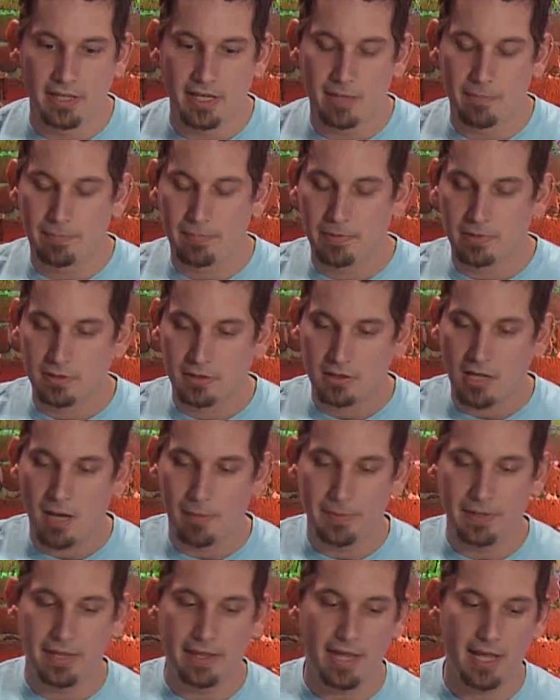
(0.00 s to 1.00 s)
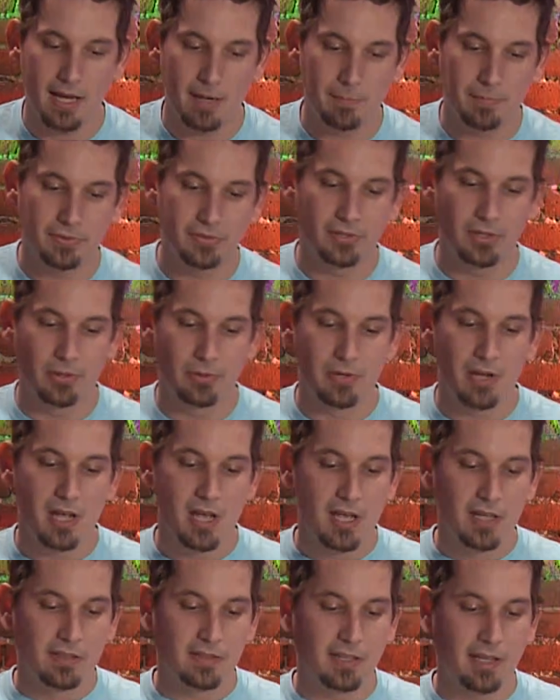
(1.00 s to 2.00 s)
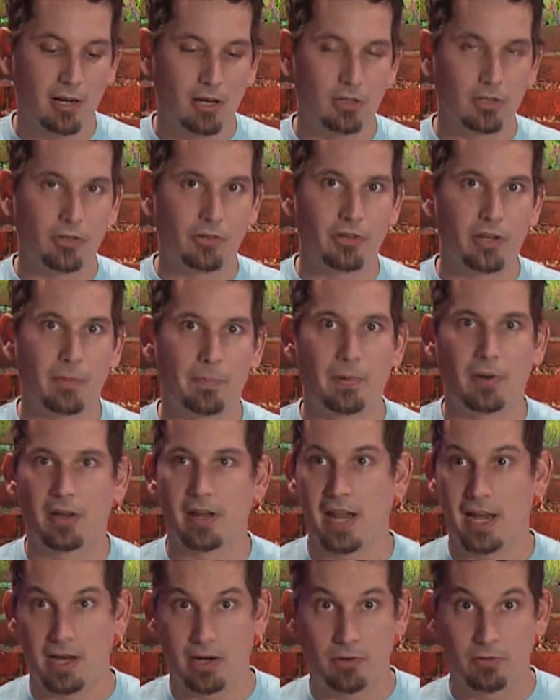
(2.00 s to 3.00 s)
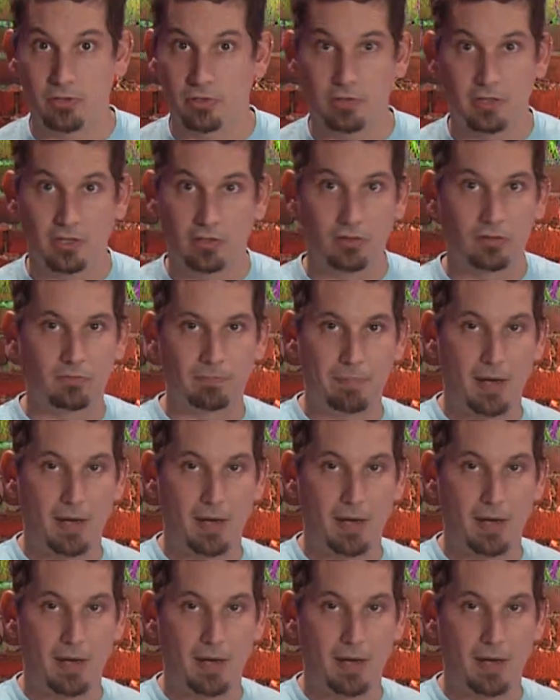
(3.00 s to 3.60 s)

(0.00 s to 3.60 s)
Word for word: a copy of that episode to get all learned up on how you can